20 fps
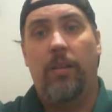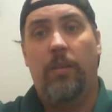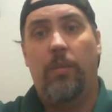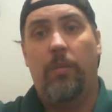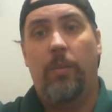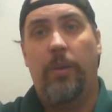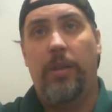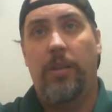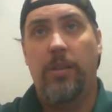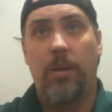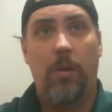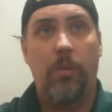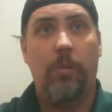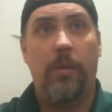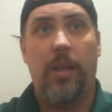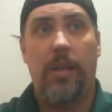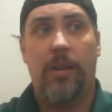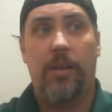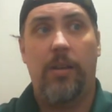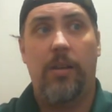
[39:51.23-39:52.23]
We don't
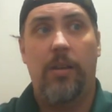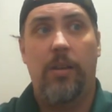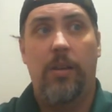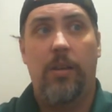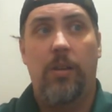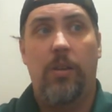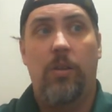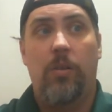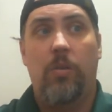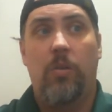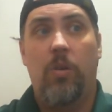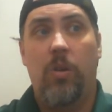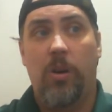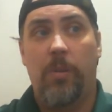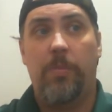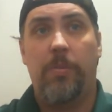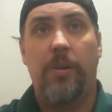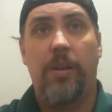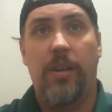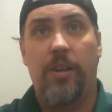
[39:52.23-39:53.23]
let
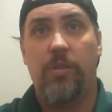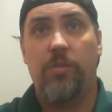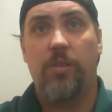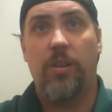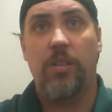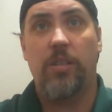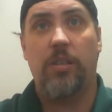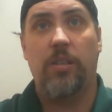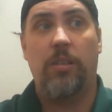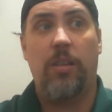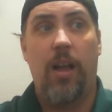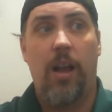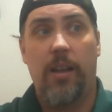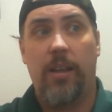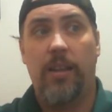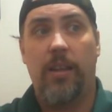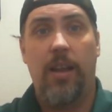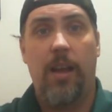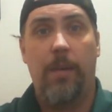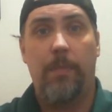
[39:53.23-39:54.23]
corporate interests
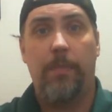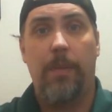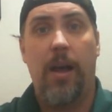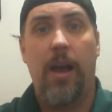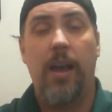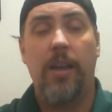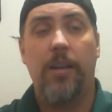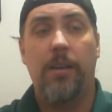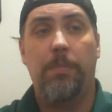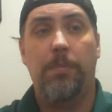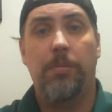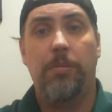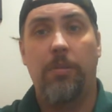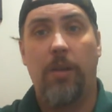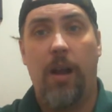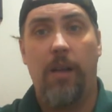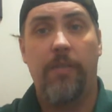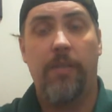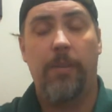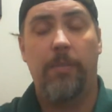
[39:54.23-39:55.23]
lock it up behind a
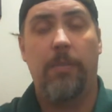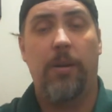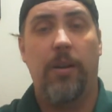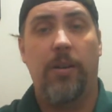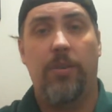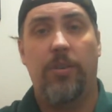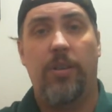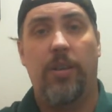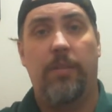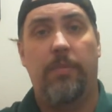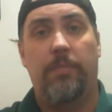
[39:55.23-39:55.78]
profit margin.